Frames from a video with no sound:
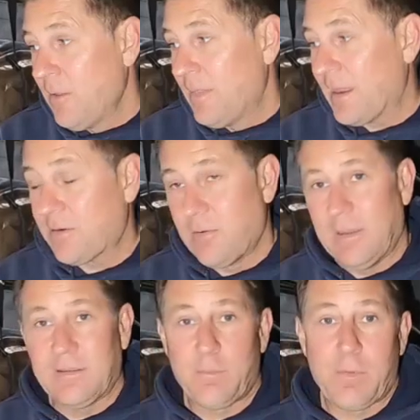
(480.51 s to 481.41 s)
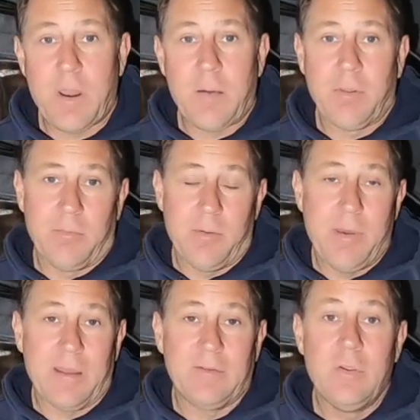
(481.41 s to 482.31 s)
That creates a problem.
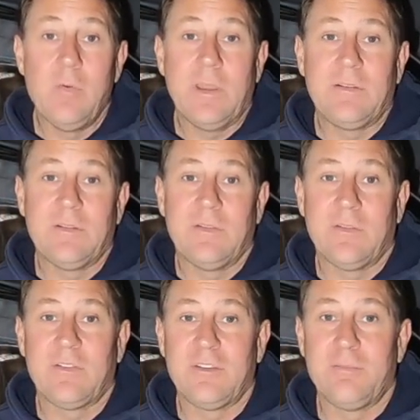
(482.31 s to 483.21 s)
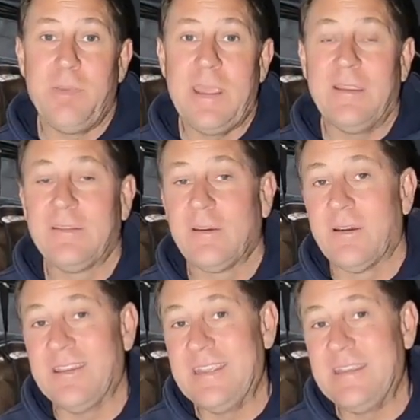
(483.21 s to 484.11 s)
About 2 inches of space
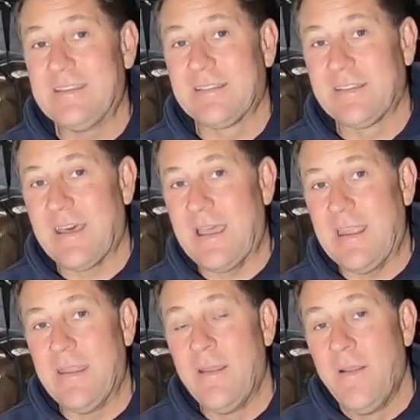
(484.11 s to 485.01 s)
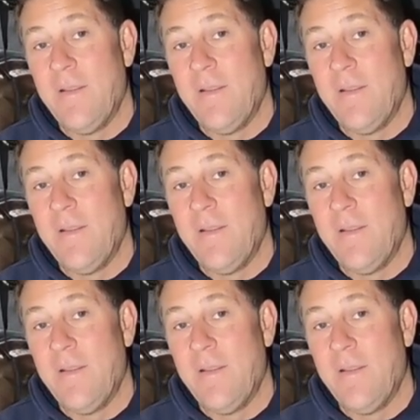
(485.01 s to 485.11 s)
on each side